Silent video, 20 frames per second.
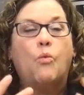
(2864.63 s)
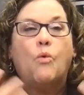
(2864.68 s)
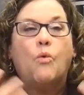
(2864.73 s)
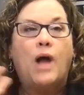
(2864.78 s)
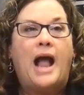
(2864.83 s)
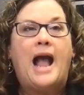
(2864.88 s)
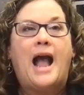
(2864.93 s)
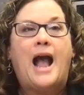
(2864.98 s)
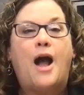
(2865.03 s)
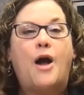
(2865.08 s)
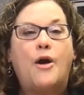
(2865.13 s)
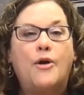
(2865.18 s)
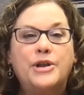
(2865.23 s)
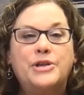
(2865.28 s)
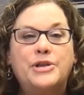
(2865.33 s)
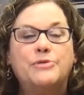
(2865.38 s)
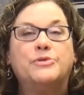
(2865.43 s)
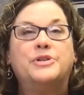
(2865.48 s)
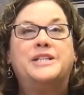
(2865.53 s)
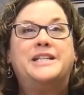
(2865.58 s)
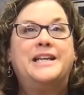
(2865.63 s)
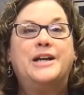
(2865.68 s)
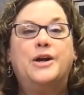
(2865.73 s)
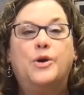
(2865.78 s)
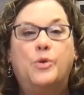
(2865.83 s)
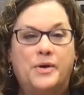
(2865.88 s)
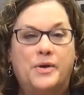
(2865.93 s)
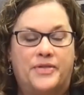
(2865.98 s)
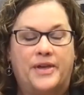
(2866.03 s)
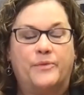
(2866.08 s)
How do you deal
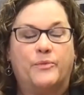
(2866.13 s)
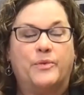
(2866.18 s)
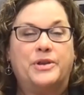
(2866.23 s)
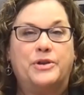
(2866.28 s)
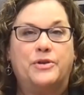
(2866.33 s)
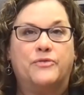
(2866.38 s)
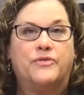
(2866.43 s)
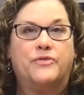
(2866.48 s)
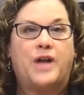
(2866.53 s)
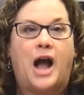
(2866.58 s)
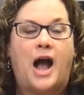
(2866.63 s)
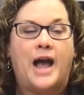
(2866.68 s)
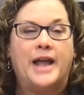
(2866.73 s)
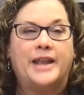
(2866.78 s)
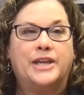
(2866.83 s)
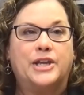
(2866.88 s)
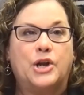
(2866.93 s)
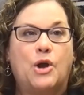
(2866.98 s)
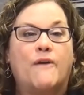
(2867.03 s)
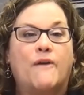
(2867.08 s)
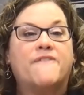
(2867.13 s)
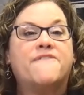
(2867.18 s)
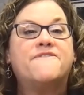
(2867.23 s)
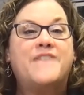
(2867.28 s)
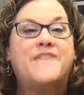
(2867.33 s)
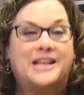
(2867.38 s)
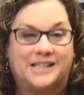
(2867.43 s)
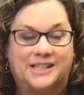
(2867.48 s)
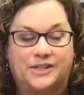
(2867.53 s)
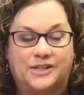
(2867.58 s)
with it when you've got, you know, a
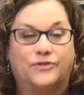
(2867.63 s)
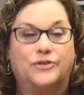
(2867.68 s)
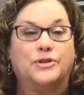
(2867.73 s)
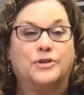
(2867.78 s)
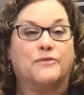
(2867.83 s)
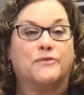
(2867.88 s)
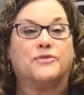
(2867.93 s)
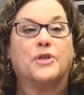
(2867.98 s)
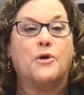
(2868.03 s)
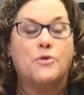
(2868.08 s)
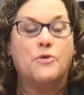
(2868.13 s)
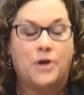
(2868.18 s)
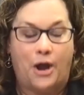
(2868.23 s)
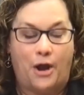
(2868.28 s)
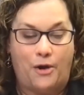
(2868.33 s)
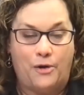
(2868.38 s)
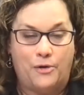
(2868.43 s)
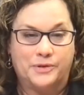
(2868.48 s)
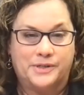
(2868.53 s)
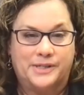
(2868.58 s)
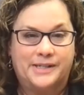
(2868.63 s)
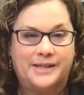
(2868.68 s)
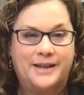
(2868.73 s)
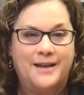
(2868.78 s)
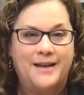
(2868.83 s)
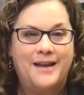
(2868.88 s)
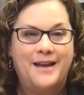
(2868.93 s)
festival of logos